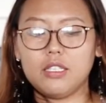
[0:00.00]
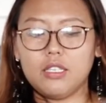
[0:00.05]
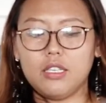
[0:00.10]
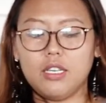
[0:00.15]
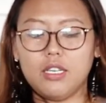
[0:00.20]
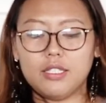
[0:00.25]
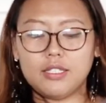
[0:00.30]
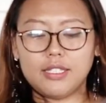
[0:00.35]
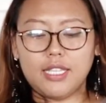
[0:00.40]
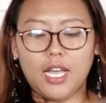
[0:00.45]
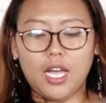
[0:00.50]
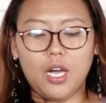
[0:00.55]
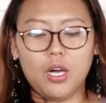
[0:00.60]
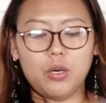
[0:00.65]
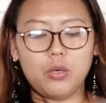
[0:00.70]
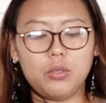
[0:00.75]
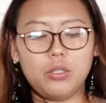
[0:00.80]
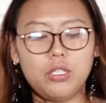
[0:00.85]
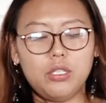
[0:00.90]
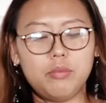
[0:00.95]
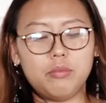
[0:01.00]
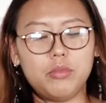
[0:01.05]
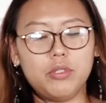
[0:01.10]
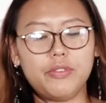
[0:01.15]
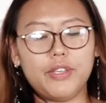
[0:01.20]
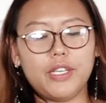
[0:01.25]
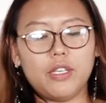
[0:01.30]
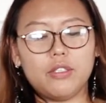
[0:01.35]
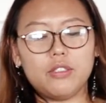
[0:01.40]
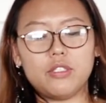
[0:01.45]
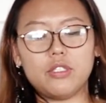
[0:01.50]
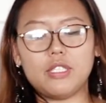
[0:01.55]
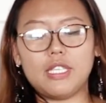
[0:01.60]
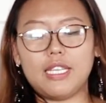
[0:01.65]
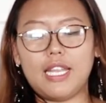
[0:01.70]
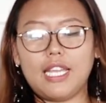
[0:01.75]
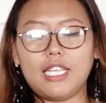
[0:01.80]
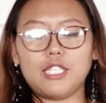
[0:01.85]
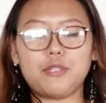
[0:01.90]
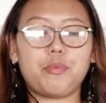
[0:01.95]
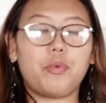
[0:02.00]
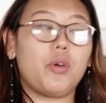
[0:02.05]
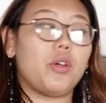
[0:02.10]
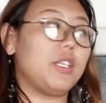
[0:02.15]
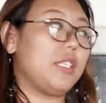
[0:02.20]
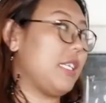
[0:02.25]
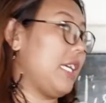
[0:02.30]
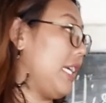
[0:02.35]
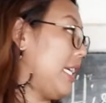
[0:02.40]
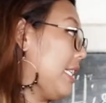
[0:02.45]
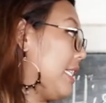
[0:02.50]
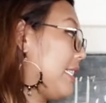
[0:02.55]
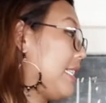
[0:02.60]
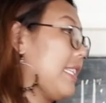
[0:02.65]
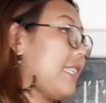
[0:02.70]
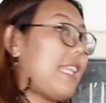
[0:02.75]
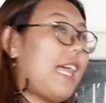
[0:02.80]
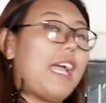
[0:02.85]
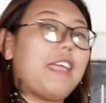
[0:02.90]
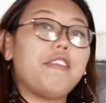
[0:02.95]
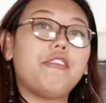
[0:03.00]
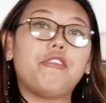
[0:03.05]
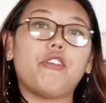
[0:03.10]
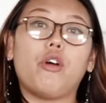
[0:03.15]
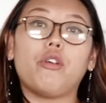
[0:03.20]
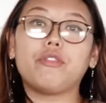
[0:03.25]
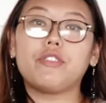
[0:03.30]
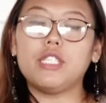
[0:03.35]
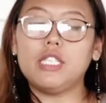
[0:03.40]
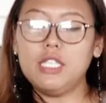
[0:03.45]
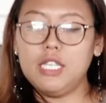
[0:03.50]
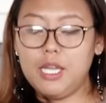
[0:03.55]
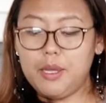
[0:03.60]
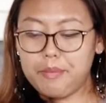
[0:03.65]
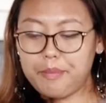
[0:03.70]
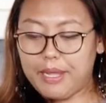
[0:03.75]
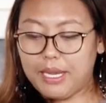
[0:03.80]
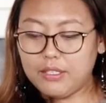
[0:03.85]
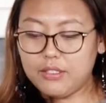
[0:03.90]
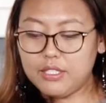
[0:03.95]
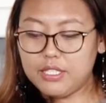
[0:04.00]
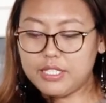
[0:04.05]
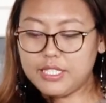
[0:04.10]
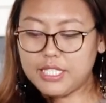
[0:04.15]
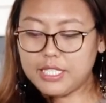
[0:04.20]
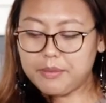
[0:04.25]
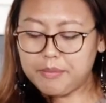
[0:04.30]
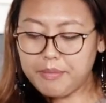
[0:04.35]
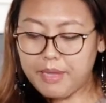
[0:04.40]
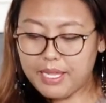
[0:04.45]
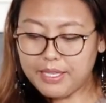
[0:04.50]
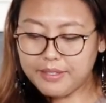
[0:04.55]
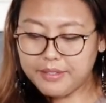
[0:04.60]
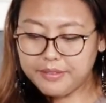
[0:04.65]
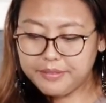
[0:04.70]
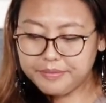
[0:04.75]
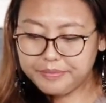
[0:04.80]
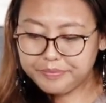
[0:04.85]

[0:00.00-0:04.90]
Now, moving on to the next point is the life of the Paleolithic man.